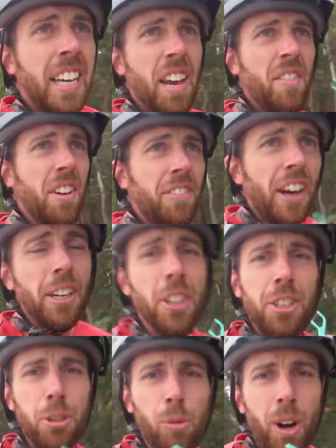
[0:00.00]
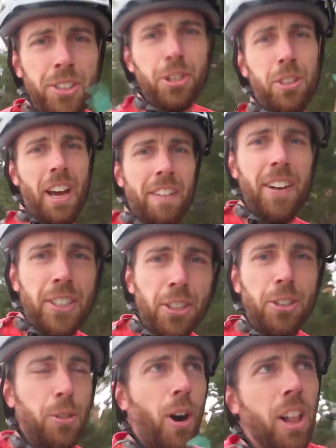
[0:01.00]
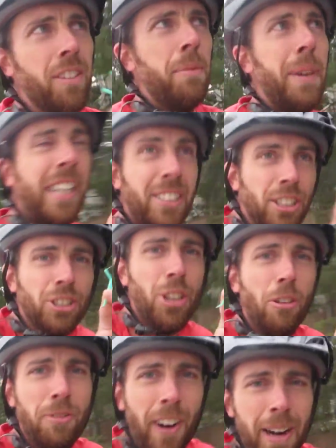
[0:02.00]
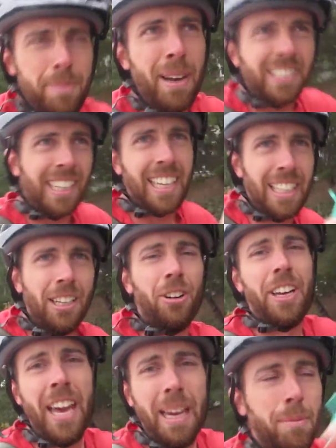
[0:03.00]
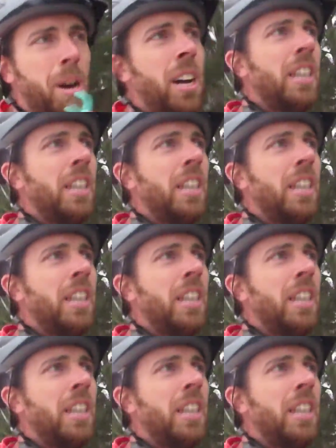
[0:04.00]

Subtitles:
even if I'd only do one tooth, I eventually do all of them because they're so fun. It makes it like a little game.